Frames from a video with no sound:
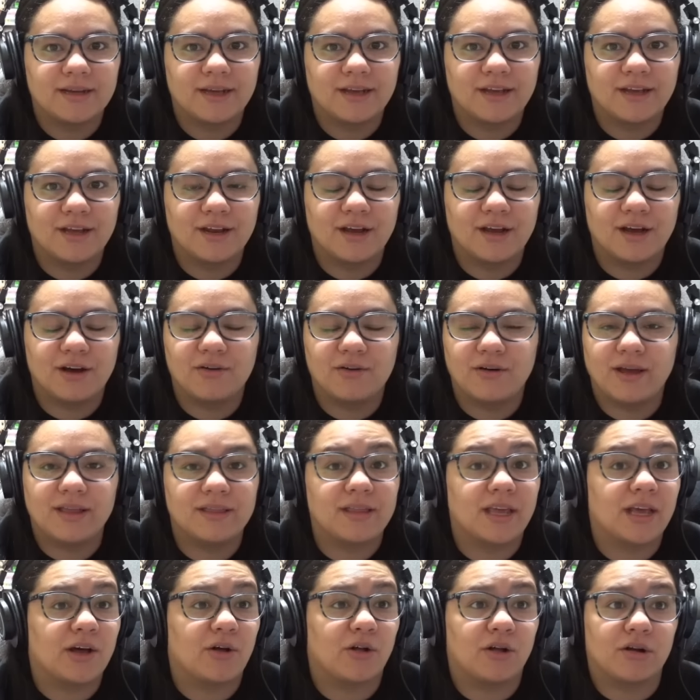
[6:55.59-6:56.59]
you know, and
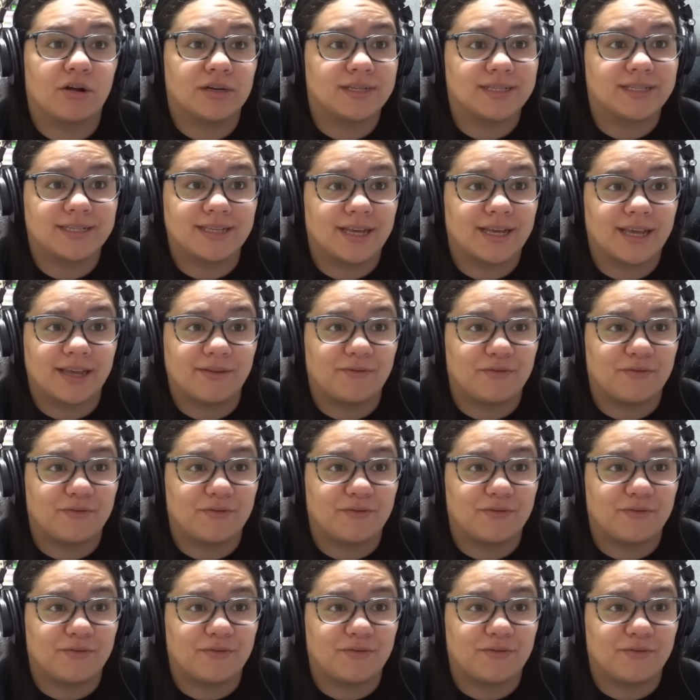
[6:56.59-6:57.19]
they call her Ziggy for